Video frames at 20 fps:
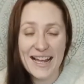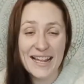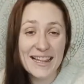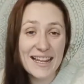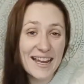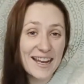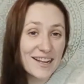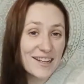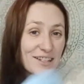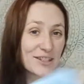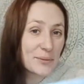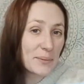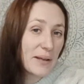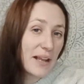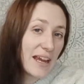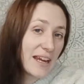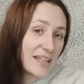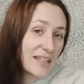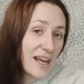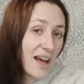And then it's
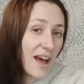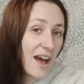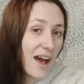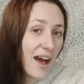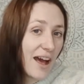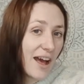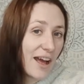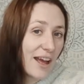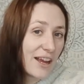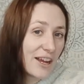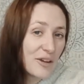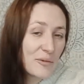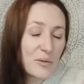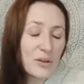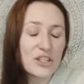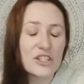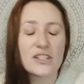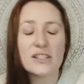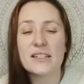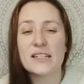playtime,
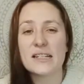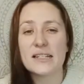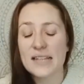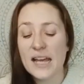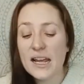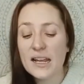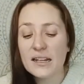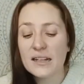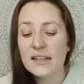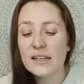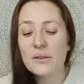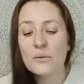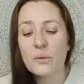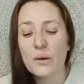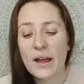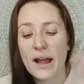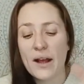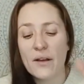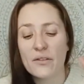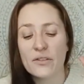which is exactly
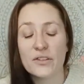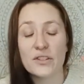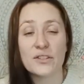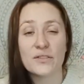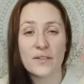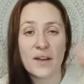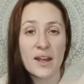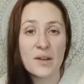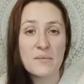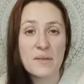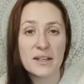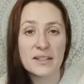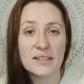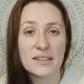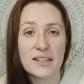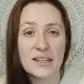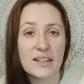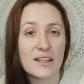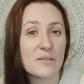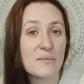how the divine
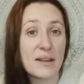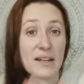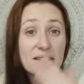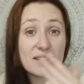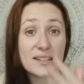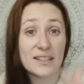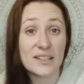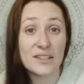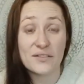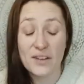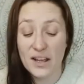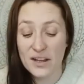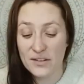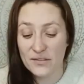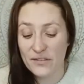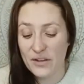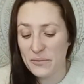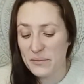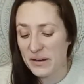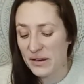masculine makes the
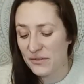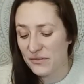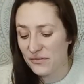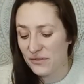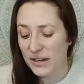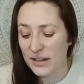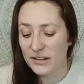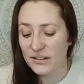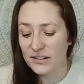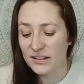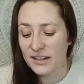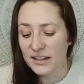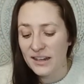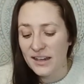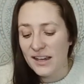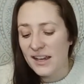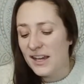divine feminine feel.